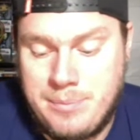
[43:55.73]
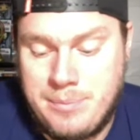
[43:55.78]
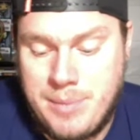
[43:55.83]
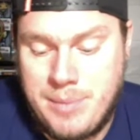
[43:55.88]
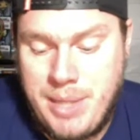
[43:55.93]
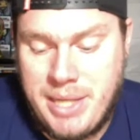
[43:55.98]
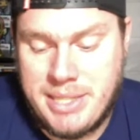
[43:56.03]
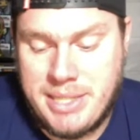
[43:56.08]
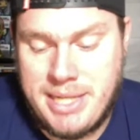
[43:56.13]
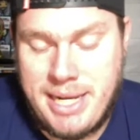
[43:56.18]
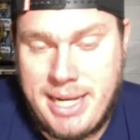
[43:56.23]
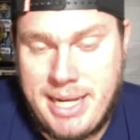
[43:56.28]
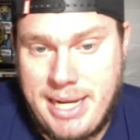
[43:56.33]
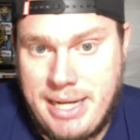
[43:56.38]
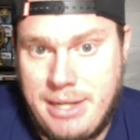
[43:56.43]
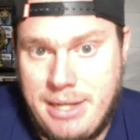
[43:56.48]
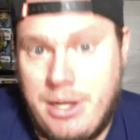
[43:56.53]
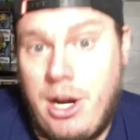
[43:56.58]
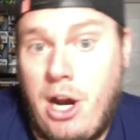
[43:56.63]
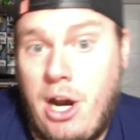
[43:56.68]
As I
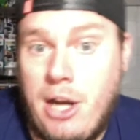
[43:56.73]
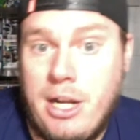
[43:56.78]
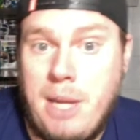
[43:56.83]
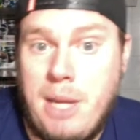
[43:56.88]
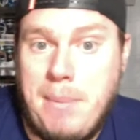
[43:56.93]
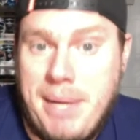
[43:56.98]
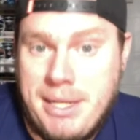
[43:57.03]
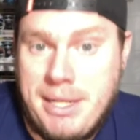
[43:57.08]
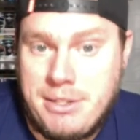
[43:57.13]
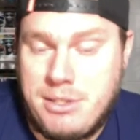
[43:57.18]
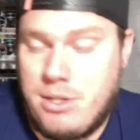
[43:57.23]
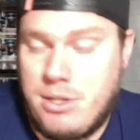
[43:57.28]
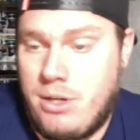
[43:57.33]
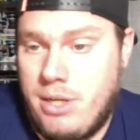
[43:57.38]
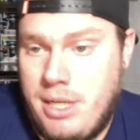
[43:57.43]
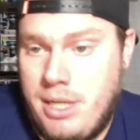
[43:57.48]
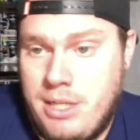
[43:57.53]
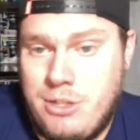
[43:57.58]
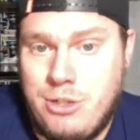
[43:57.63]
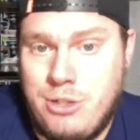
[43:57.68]
kind of caught up on
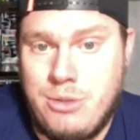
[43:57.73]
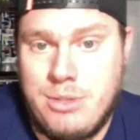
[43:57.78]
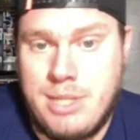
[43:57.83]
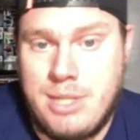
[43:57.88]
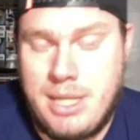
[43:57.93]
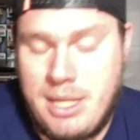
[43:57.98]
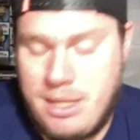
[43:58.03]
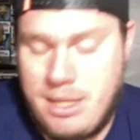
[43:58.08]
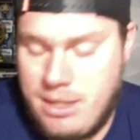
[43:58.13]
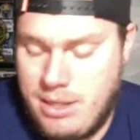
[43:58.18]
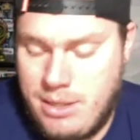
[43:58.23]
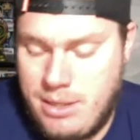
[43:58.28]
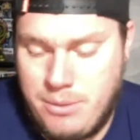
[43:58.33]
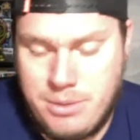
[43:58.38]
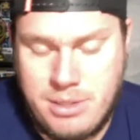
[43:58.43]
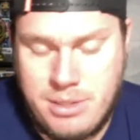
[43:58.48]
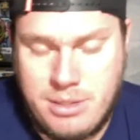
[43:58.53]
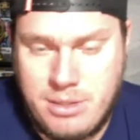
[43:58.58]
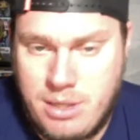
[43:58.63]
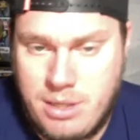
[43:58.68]
certain issues in it, it
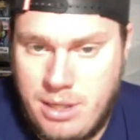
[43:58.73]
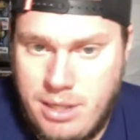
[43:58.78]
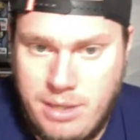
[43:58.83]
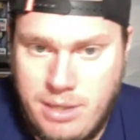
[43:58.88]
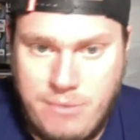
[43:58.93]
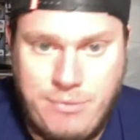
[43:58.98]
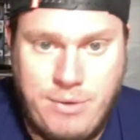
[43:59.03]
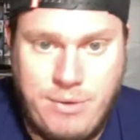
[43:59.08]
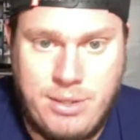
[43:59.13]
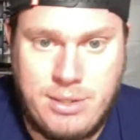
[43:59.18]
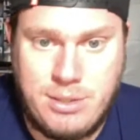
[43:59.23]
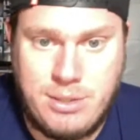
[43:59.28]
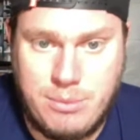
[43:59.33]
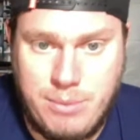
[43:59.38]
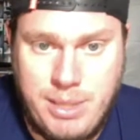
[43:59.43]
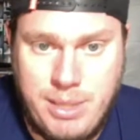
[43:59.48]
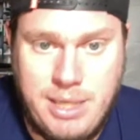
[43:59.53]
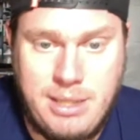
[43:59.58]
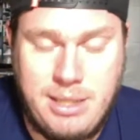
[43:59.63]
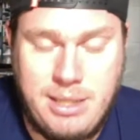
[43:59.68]
was a ton of fun to
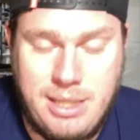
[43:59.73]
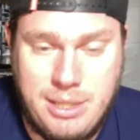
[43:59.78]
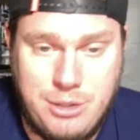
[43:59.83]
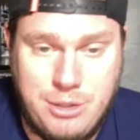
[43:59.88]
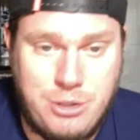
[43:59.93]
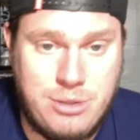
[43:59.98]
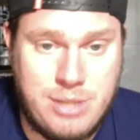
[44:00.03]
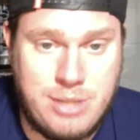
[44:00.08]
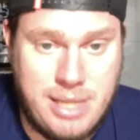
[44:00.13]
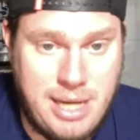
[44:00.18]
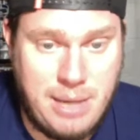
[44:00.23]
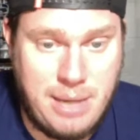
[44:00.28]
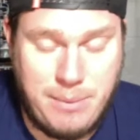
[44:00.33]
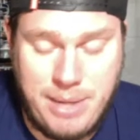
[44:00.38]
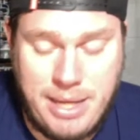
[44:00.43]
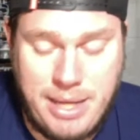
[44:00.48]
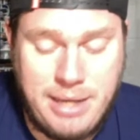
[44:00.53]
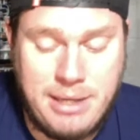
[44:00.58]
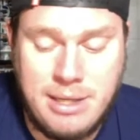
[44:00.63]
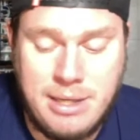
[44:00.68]
read the issues that I
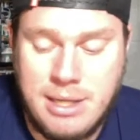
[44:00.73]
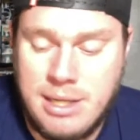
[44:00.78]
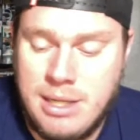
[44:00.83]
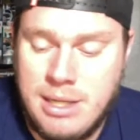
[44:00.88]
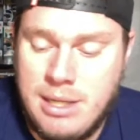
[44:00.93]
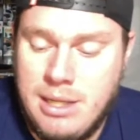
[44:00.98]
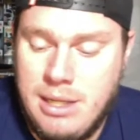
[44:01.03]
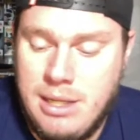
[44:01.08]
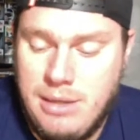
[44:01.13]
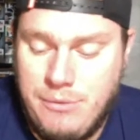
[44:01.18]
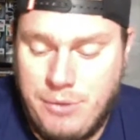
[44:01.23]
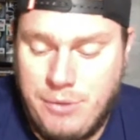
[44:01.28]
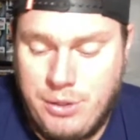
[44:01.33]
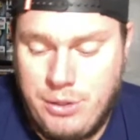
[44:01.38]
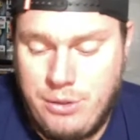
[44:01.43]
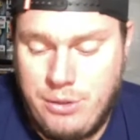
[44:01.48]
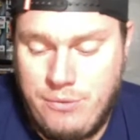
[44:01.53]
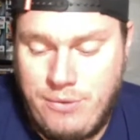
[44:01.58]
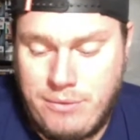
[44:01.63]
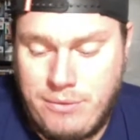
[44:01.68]
read for
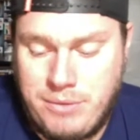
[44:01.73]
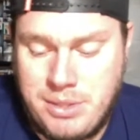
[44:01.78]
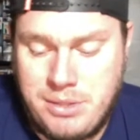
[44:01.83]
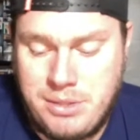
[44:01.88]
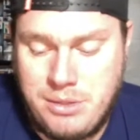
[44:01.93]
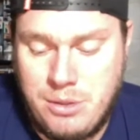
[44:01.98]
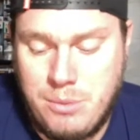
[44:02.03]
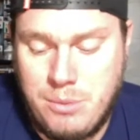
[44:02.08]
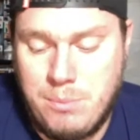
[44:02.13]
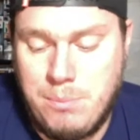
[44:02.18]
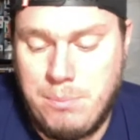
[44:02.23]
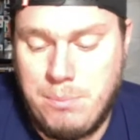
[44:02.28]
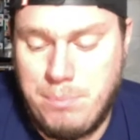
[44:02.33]
New 52.